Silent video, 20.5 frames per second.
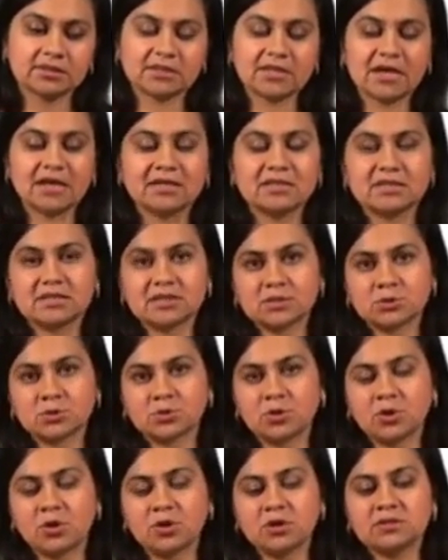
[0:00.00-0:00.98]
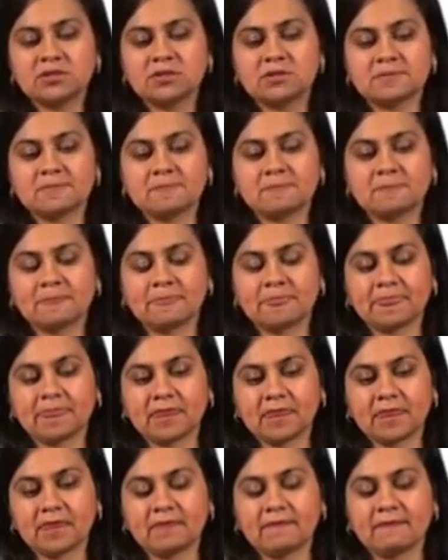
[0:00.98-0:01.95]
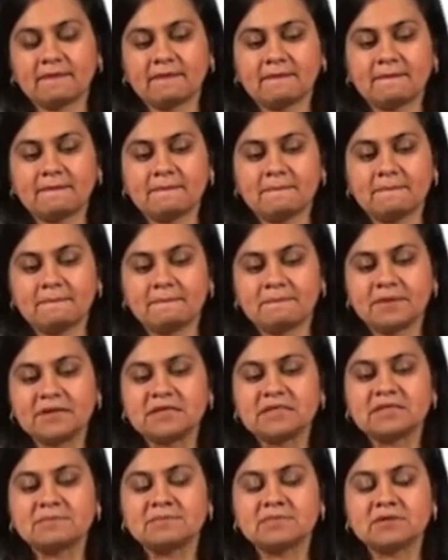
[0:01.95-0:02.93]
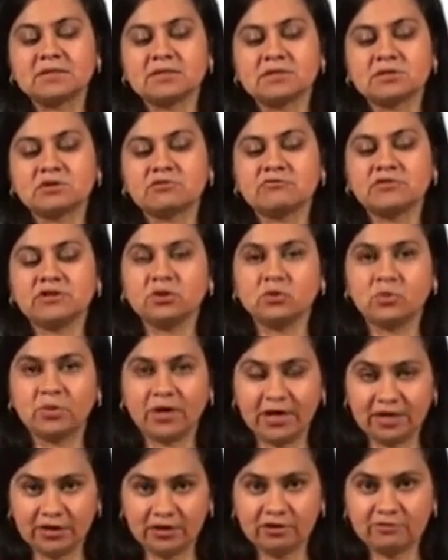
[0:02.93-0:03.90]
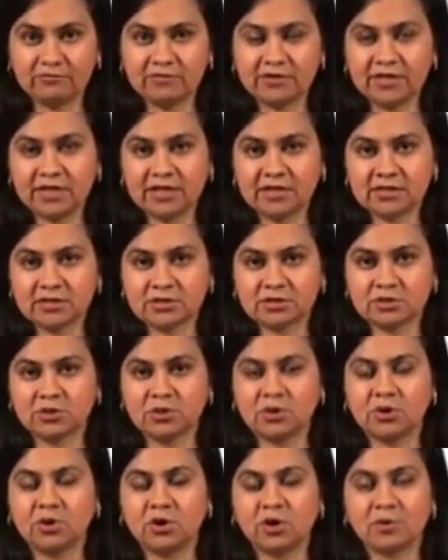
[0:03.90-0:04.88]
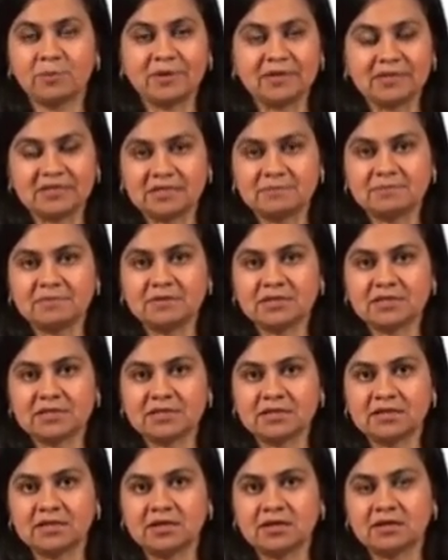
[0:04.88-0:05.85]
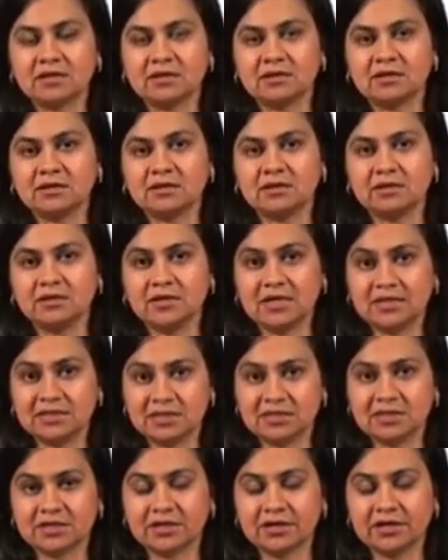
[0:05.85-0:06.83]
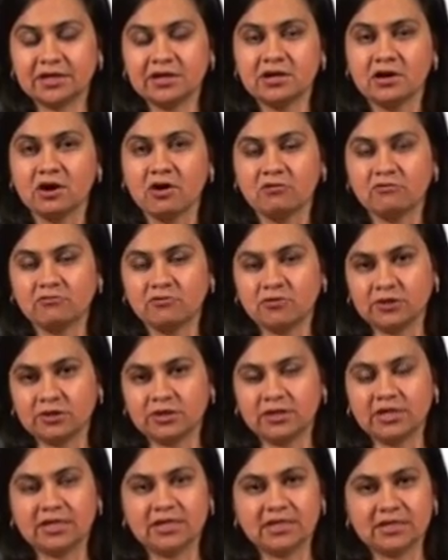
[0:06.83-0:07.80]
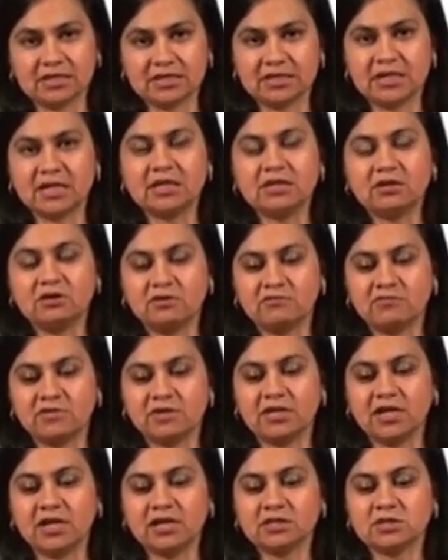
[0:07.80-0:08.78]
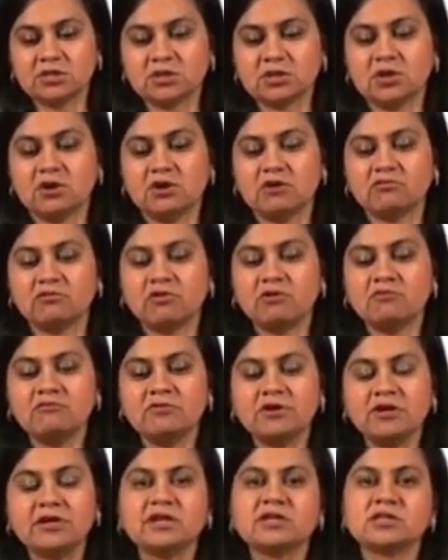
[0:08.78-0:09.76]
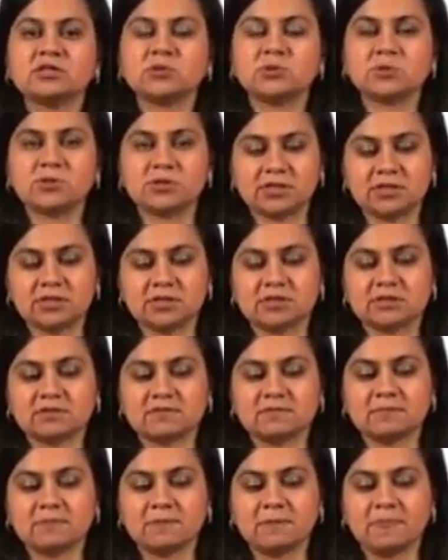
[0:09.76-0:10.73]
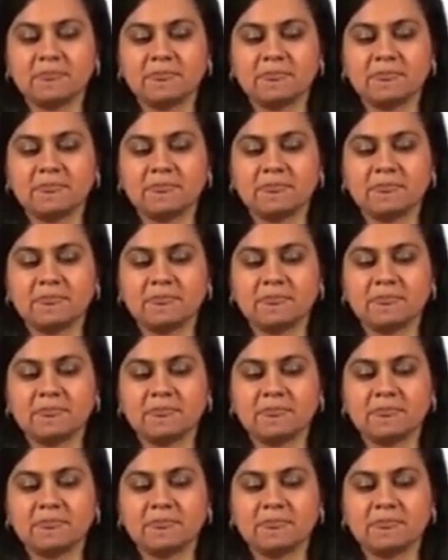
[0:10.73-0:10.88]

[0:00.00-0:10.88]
Stylistics draws principles of inquiry of a text, or principles that are necessary for the understanding of a text from various sources